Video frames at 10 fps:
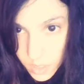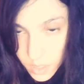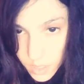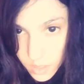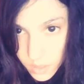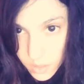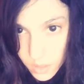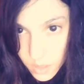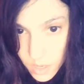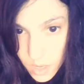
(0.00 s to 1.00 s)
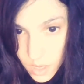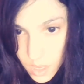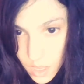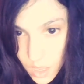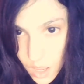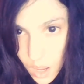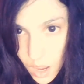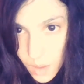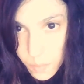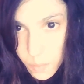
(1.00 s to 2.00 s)
uh, say,
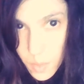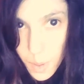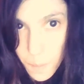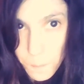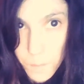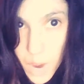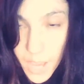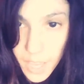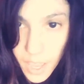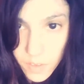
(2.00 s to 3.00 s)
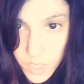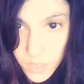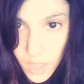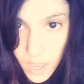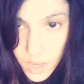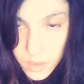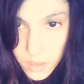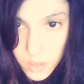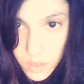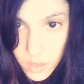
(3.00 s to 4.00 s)
discover through my own
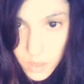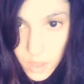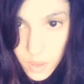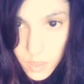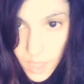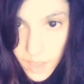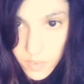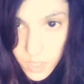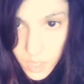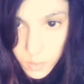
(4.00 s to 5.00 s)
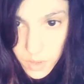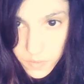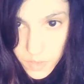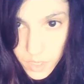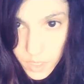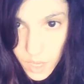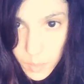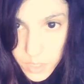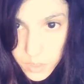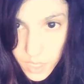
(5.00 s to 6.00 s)
means that um,
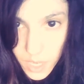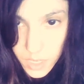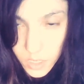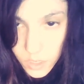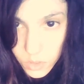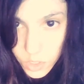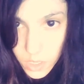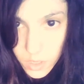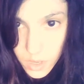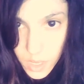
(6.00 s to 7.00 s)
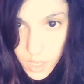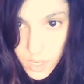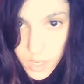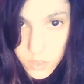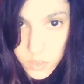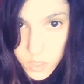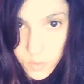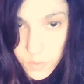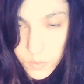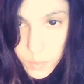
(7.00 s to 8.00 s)
consciousness is the basis of
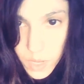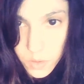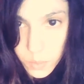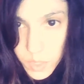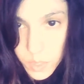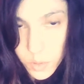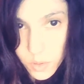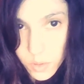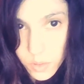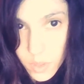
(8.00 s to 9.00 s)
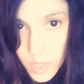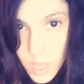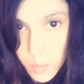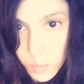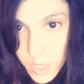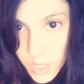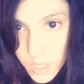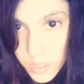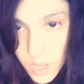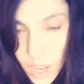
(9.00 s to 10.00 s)
um,
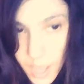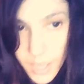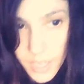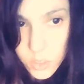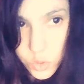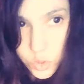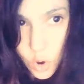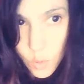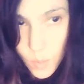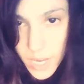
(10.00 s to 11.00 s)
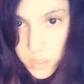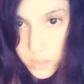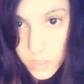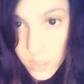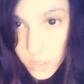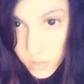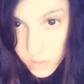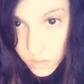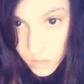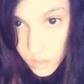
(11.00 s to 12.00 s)
the basis of
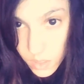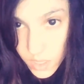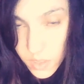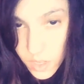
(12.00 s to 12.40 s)
reality.